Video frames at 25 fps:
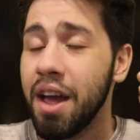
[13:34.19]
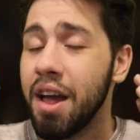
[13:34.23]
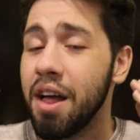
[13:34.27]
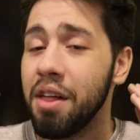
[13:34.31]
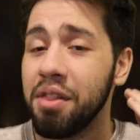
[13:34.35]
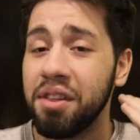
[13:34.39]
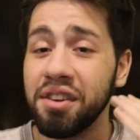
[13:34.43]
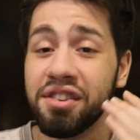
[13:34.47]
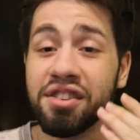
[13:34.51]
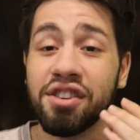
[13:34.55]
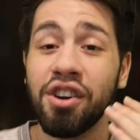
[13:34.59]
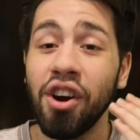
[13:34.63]

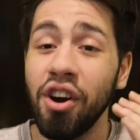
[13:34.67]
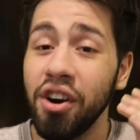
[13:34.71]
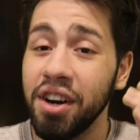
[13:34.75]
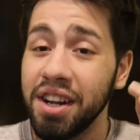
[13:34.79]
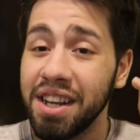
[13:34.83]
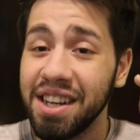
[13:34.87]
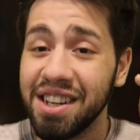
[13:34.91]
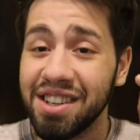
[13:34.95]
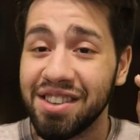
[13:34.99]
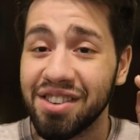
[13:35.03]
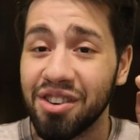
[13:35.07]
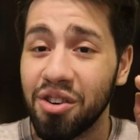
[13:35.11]
this card
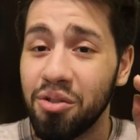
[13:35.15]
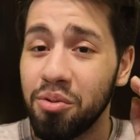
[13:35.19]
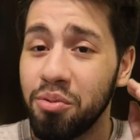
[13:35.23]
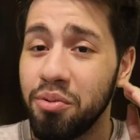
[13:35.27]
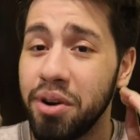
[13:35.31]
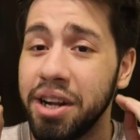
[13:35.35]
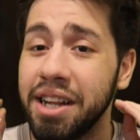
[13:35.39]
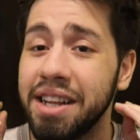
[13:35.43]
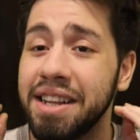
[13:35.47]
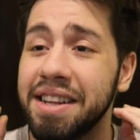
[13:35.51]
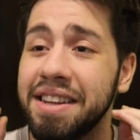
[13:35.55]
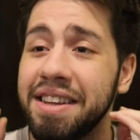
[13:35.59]
is
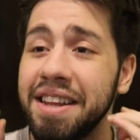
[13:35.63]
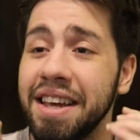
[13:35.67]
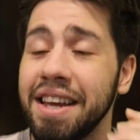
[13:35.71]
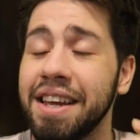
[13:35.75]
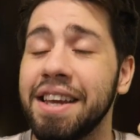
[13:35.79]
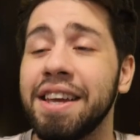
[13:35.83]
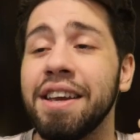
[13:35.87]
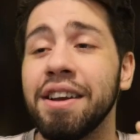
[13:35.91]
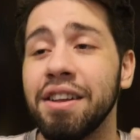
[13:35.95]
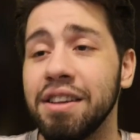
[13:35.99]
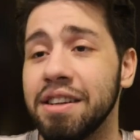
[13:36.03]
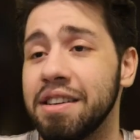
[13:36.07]

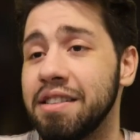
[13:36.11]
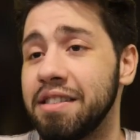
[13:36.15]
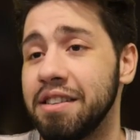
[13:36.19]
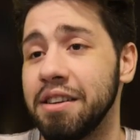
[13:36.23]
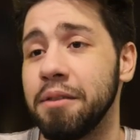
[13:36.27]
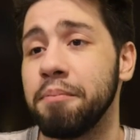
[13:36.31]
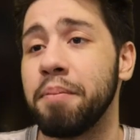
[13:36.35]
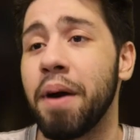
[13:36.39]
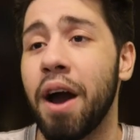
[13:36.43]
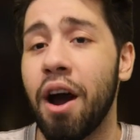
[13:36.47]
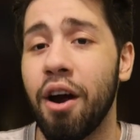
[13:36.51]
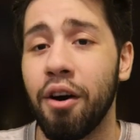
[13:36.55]
ridiculously
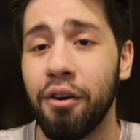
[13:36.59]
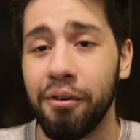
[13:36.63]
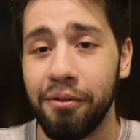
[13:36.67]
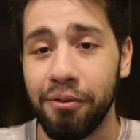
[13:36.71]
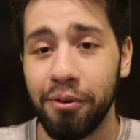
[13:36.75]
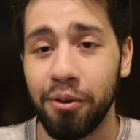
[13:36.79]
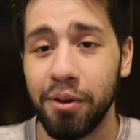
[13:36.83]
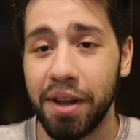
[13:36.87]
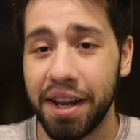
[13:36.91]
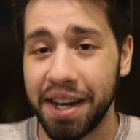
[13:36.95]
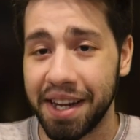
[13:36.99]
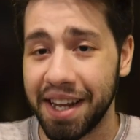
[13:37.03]

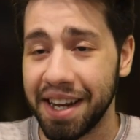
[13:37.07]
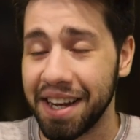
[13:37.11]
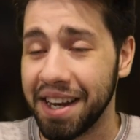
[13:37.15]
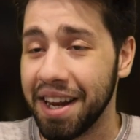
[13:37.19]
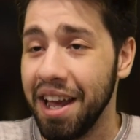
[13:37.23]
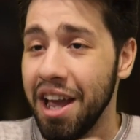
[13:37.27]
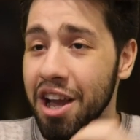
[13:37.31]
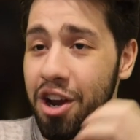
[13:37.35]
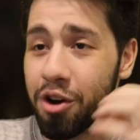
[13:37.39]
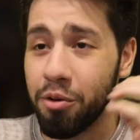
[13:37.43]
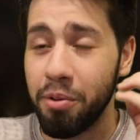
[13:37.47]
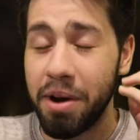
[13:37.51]
powerful and can
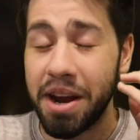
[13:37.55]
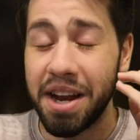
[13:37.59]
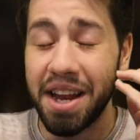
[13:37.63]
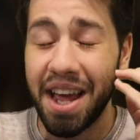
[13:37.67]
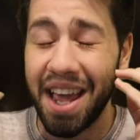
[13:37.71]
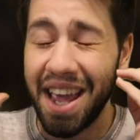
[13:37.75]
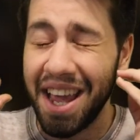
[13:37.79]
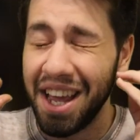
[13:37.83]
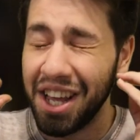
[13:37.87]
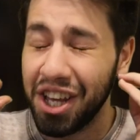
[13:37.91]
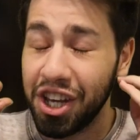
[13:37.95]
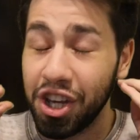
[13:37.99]
create
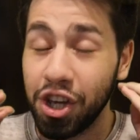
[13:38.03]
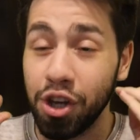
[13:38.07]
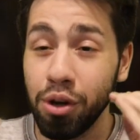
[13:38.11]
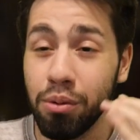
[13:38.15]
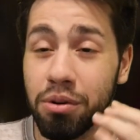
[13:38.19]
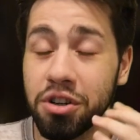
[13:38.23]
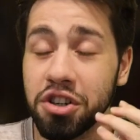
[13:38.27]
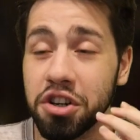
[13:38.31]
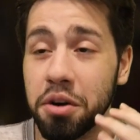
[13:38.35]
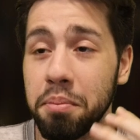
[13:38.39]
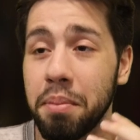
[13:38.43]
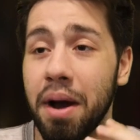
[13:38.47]
a
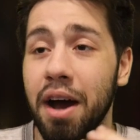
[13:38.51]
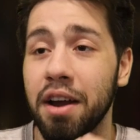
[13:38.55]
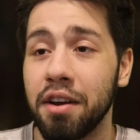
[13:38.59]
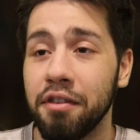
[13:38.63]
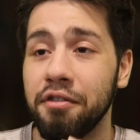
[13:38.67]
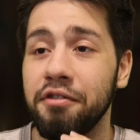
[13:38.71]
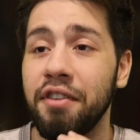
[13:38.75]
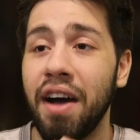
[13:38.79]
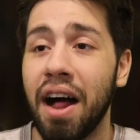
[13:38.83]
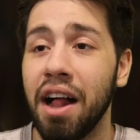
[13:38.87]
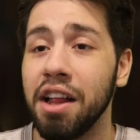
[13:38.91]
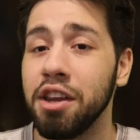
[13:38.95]
huge amount
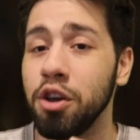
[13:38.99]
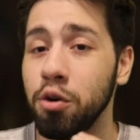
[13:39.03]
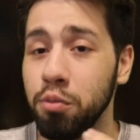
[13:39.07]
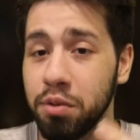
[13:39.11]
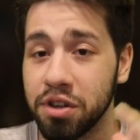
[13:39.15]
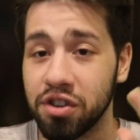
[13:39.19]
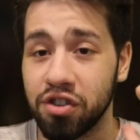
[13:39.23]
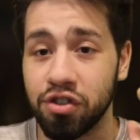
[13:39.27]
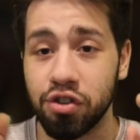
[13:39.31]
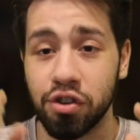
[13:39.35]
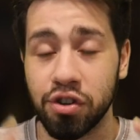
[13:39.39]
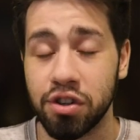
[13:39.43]
of value
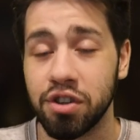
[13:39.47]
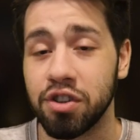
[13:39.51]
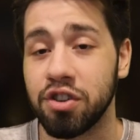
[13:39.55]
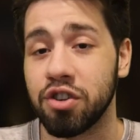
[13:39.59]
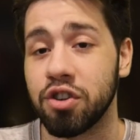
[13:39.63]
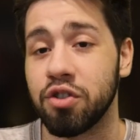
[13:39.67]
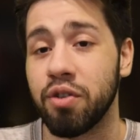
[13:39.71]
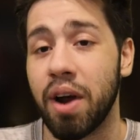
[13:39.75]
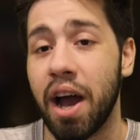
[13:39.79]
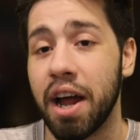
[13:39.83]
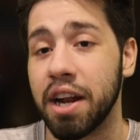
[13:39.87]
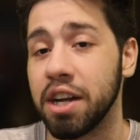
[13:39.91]
with certain
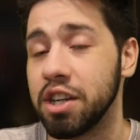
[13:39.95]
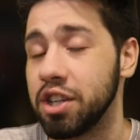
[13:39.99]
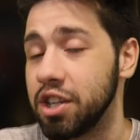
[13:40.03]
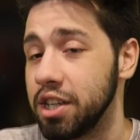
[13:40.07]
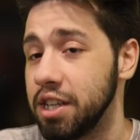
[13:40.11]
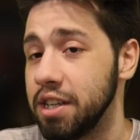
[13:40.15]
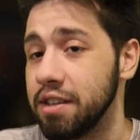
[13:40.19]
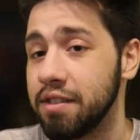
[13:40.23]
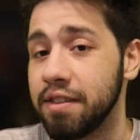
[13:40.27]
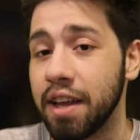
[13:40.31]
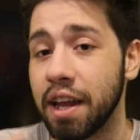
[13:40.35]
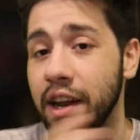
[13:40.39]

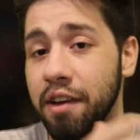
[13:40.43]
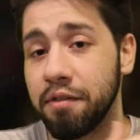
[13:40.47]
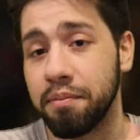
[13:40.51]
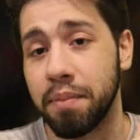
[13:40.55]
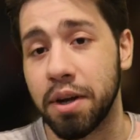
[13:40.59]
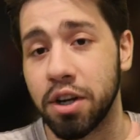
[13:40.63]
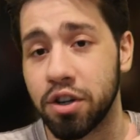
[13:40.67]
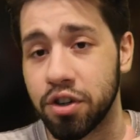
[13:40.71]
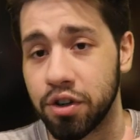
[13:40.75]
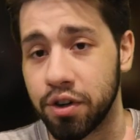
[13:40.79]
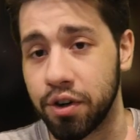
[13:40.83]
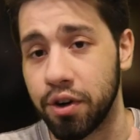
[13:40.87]
strategies that I've
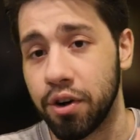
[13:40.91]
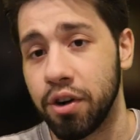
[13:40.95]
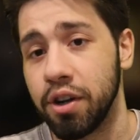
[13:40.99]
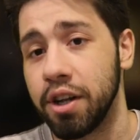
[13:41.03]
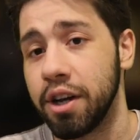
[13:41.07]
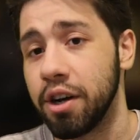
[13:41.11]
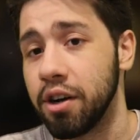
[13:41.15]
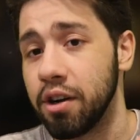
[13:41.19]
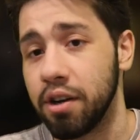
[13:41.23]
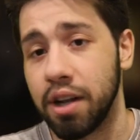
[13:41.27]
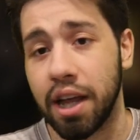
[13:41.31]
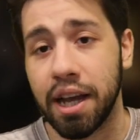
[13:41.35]
mentioned
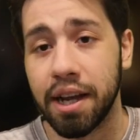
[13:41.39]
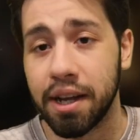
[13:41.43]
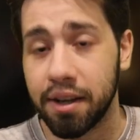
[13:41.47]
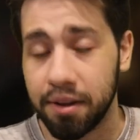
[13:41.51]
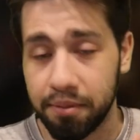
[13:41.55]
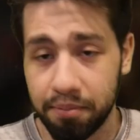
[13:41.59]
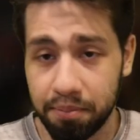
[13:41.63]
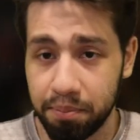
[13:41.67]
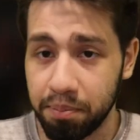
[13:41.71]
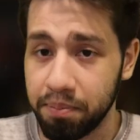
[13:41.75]
earlier, like